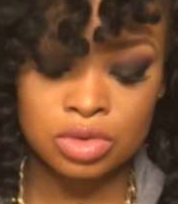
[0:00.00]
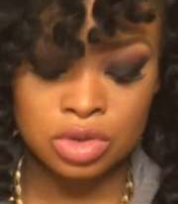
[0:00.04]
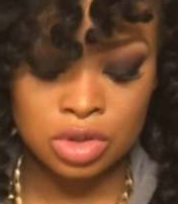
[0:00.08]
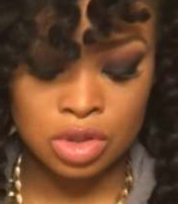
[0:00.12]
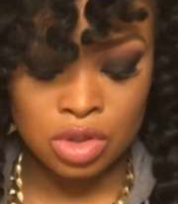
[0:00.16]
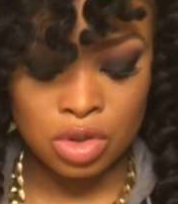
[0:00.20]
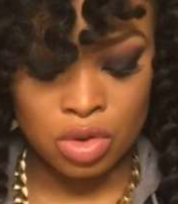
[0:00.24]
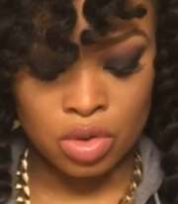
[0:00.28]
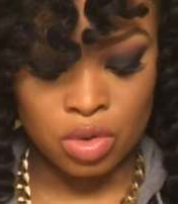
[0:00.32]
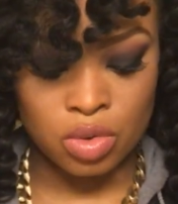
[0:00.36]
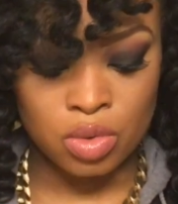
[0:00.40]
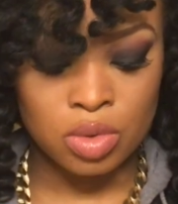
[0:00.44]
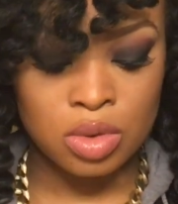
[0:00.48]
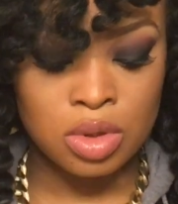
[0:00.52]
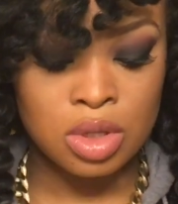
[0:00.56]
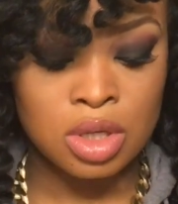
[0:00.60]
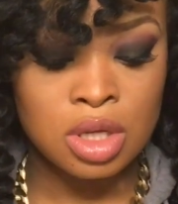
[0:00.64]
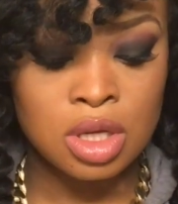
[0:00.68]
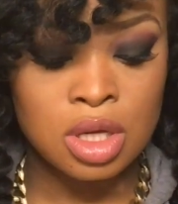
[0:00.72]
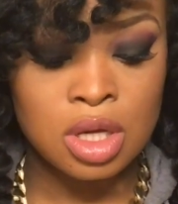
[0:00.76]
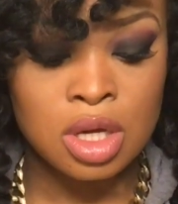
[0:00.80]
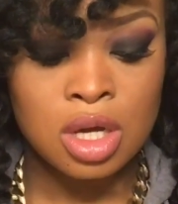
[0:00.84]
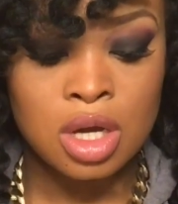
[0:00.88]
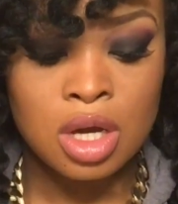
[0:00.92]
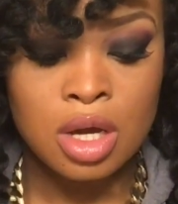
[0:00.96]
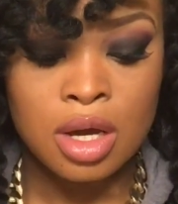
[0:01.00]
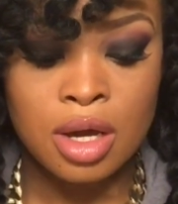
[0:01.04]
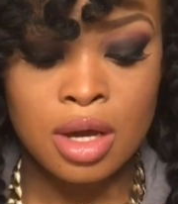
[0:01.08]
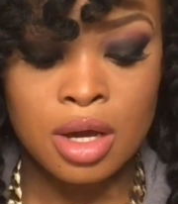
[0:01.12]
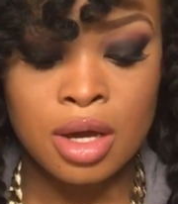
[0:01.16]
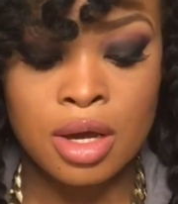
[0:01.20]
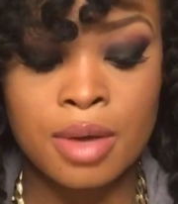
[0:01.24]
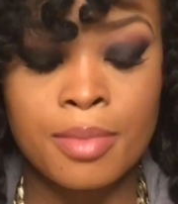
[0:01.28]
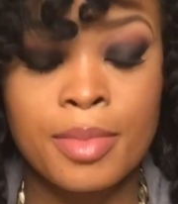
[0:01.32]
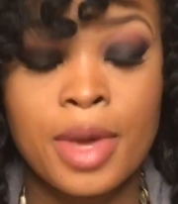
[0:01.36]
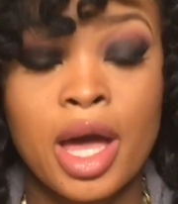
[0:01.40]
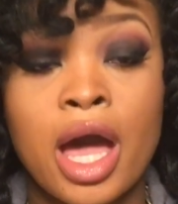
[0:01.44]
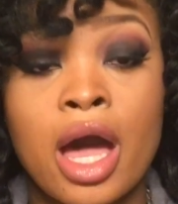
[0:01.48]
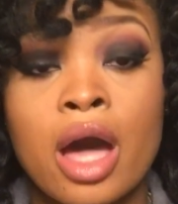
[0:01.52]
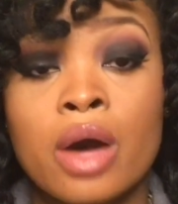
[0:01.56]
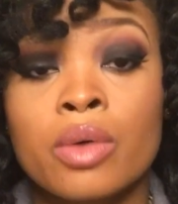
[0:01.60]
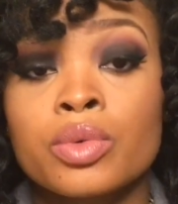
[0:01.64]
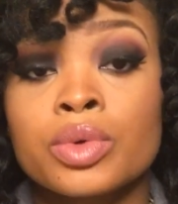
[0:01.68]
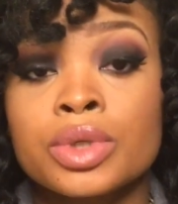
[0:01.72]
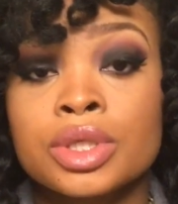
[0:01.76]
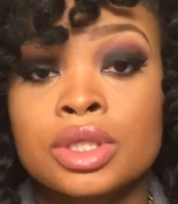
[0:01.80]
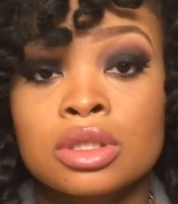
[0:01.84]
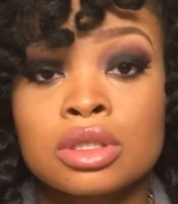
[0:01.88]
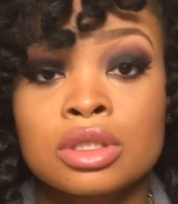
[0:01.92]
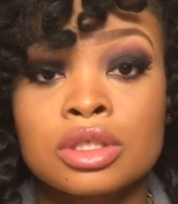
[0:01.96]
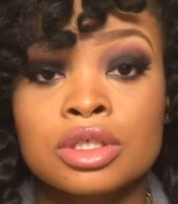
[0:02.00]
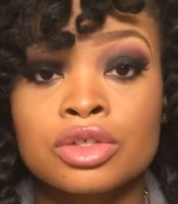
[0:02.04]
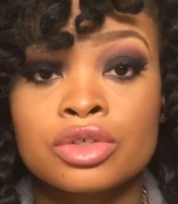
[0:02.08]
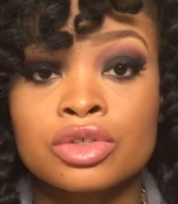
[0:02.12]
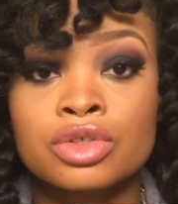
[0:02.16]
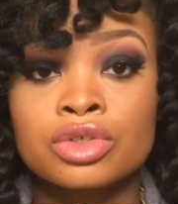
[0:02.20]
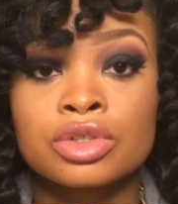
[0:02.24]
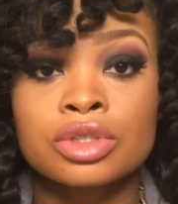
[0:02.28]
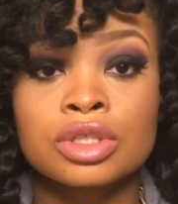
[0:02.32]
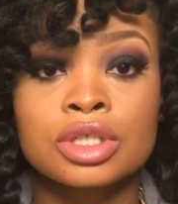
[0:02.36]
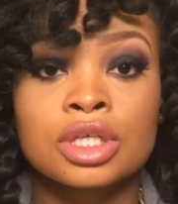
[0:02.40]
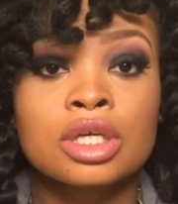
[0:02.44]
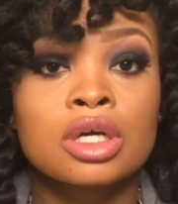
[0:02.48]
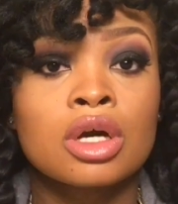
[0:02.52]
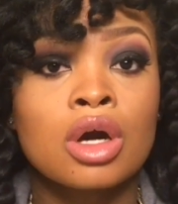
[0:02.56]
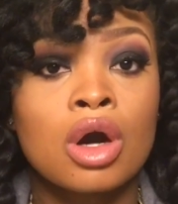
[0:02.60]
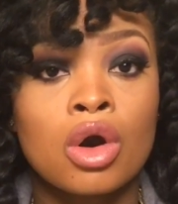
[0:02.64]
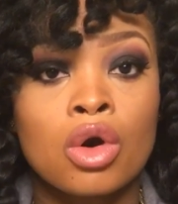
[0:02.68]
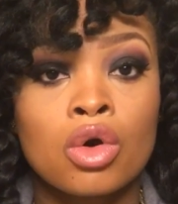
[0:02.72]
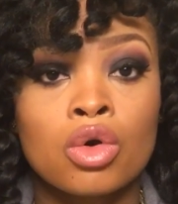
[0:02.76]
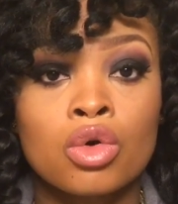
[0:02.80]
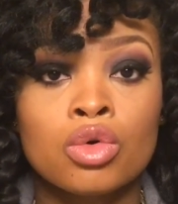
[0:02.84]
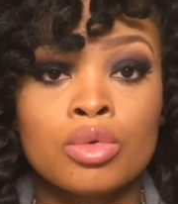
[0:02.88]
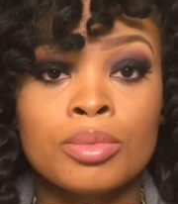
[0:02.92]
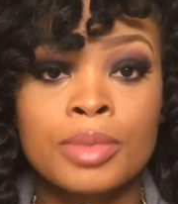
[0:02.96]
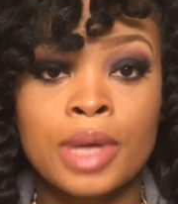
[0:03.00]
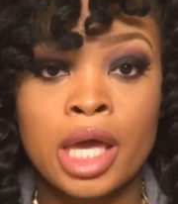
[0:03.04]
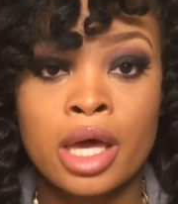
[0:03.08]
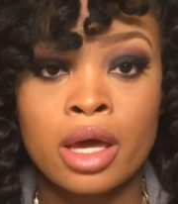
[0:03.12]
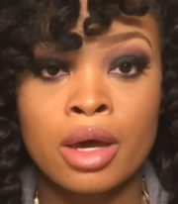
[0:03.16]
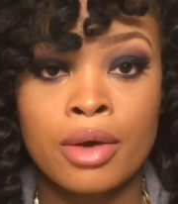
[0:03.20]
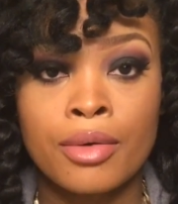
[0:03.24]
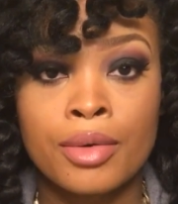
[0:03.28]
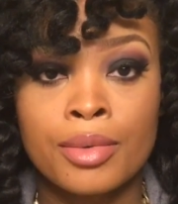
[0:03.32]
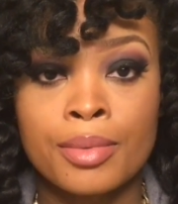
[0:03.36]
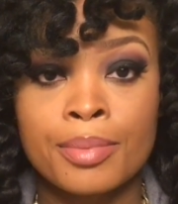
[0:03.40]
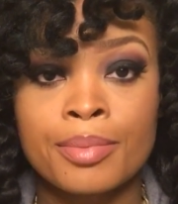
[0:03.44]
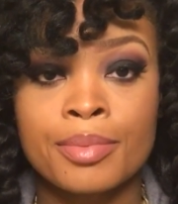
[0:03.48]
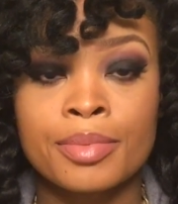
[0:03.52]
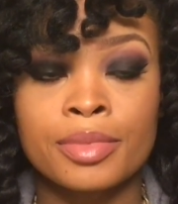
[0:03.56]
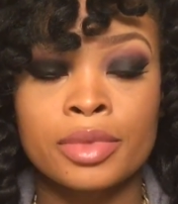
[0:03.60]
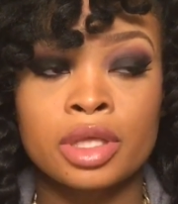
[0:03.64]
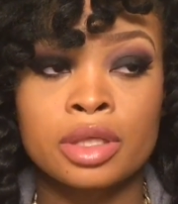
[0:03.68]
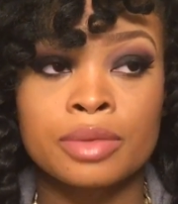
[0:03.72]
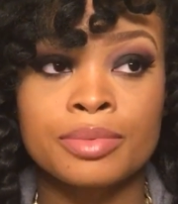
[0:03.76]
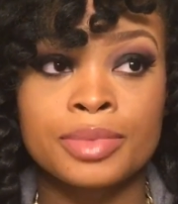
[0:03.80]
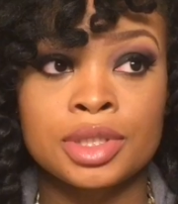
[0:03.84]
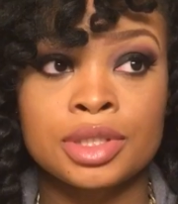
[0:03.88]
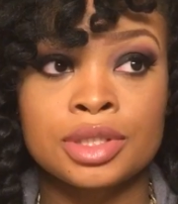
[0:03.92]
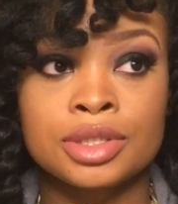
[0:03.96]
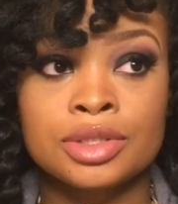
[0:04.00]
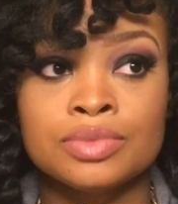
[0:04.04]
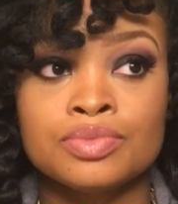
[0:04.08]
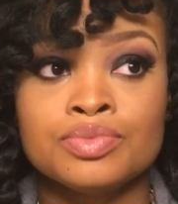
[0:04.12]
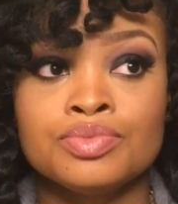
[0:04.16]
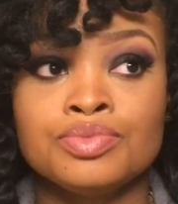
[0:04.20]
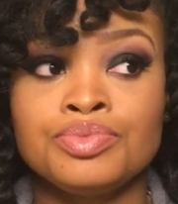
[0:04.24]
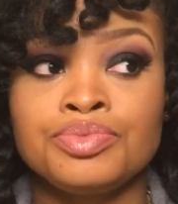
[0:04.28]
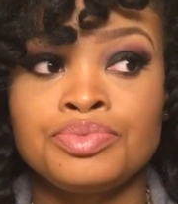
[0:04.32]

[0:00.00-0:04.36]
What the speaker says: So I would literally comb out maybe,